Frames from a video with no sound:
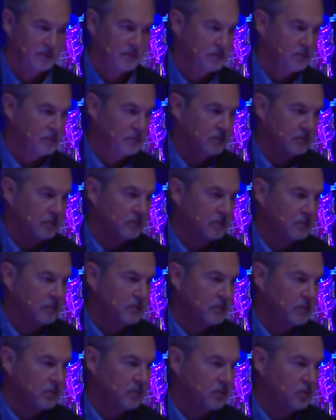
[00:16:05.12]

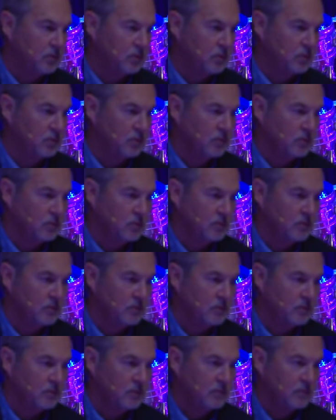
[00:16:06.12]

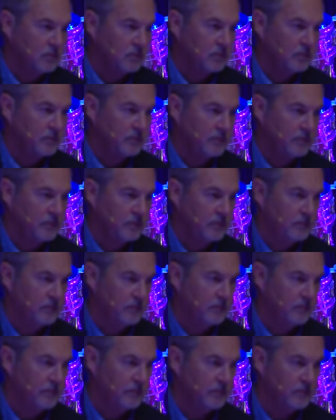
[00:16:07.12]

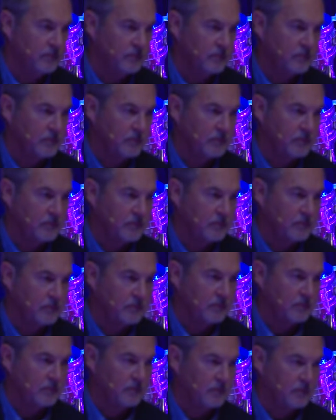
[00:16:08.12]

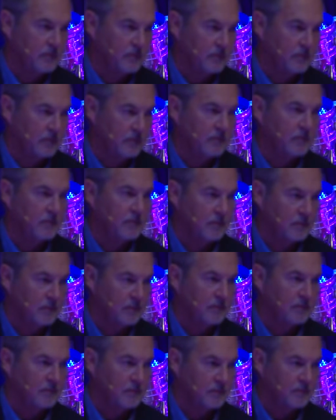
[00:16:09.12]

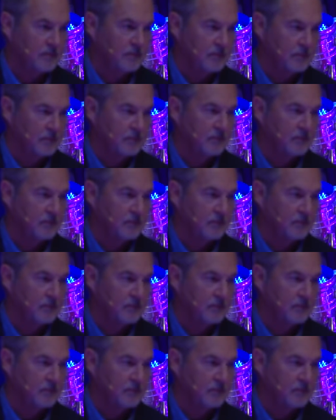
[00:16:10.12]
[no speech]